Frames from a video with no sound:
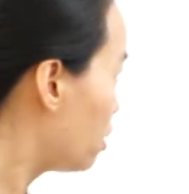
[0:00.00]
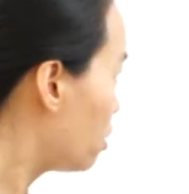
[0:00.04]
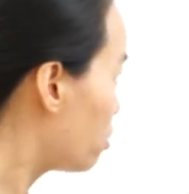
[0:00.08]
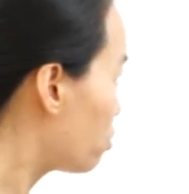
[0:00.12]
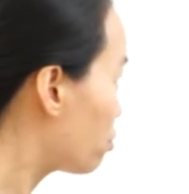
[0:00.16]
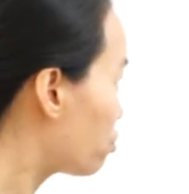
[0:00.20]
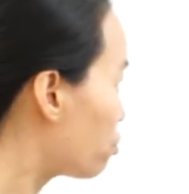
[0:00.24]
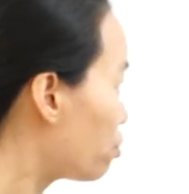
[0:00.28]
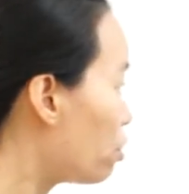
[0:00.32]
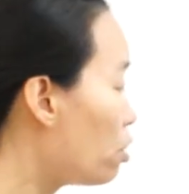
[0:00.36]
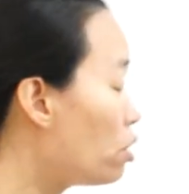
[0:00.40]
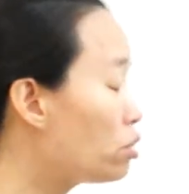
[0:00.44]

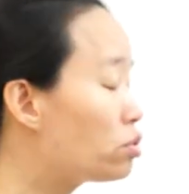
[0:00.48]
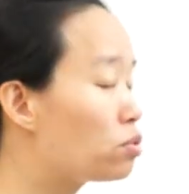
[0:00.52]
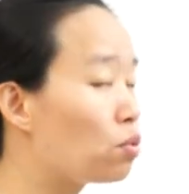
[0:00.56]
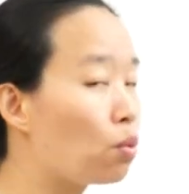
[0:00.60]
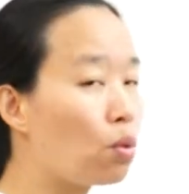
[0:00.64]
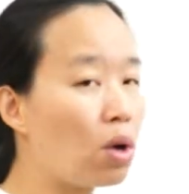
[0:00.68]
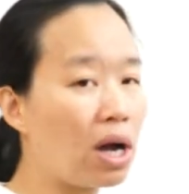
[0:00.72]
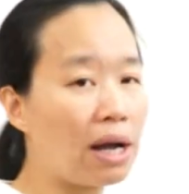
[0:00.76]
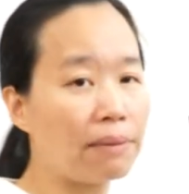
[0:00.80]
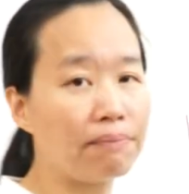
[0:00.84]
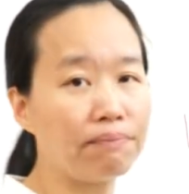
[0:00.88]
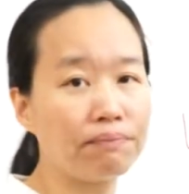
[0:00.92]
Third
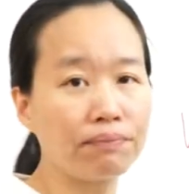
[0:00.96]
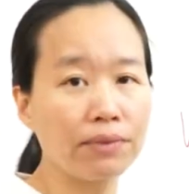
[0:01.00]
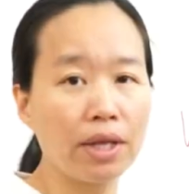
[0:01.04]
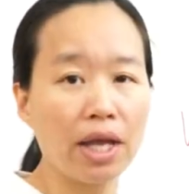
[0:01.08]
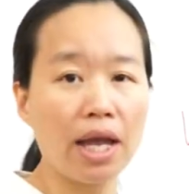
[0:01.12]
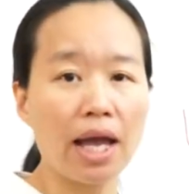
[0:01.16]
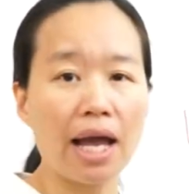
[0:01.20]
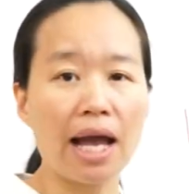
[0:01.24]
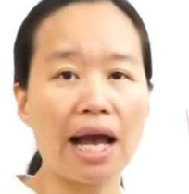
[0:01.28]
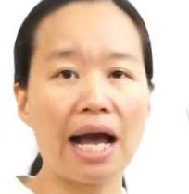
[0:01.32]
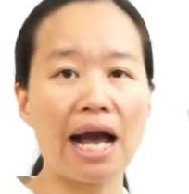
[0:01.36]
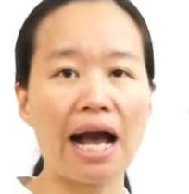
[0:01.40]
one,
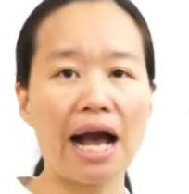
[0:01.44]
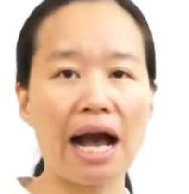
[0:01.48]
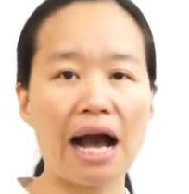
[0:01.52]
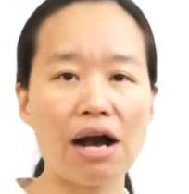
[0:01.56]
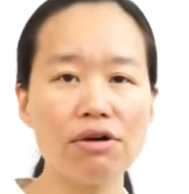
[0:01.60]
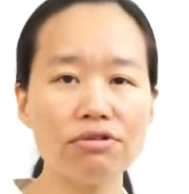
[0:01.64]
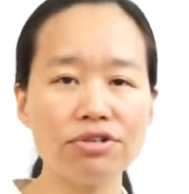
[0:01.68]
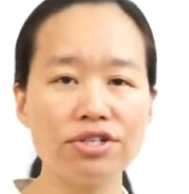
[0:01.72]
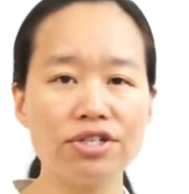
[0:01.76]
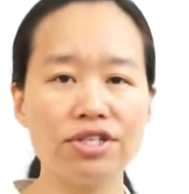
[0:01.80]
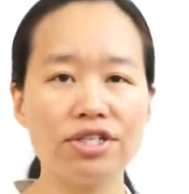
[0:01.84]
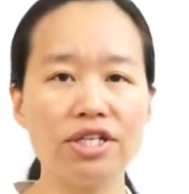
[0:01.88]

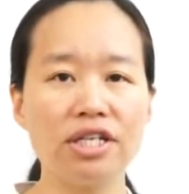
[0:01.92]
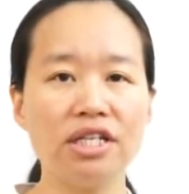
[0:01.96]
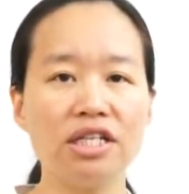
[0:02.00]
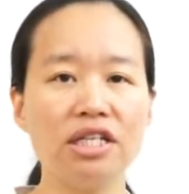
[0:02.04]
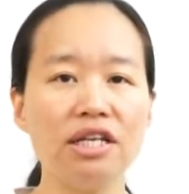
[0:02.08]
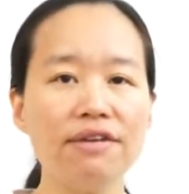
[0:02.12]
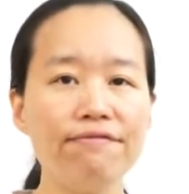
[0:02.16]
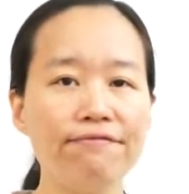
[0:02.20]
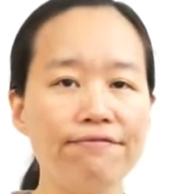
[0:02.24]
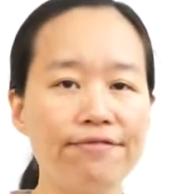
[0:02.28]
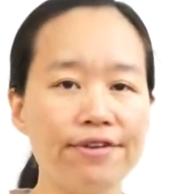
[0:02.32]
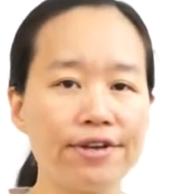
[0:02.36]
how
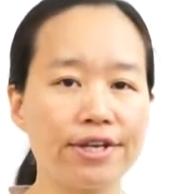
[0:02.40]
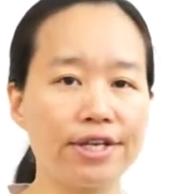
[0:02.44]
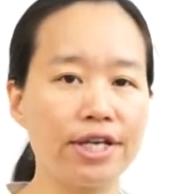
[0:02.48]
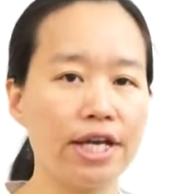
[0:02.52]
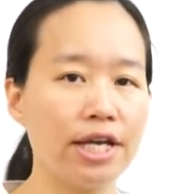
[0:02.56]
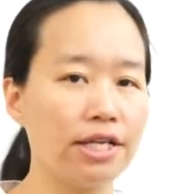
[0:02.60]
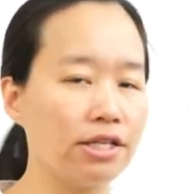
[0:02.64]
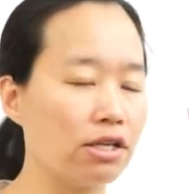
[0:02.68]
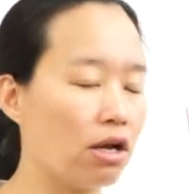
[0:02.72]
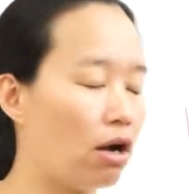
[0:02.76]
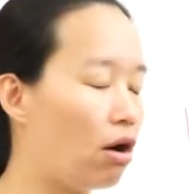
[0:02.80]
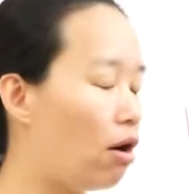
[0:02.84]

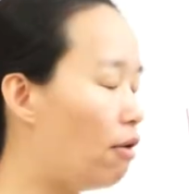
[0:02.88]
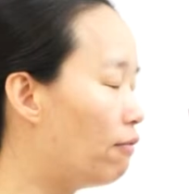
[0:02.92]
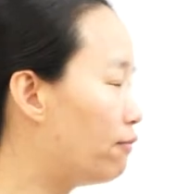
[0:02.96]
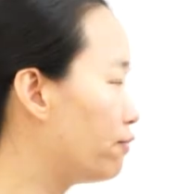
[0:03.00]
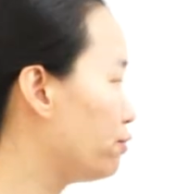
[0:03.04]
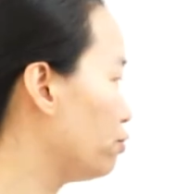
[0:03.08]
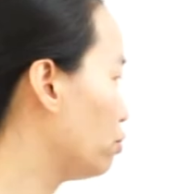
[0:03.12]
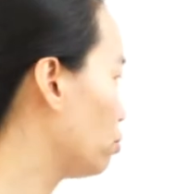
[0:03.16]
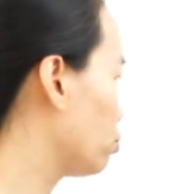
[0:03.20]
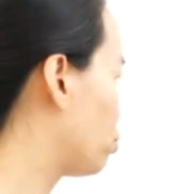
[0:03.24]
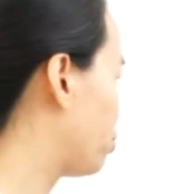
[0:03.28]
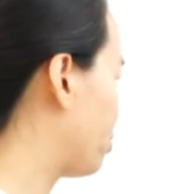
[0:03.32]
significant of your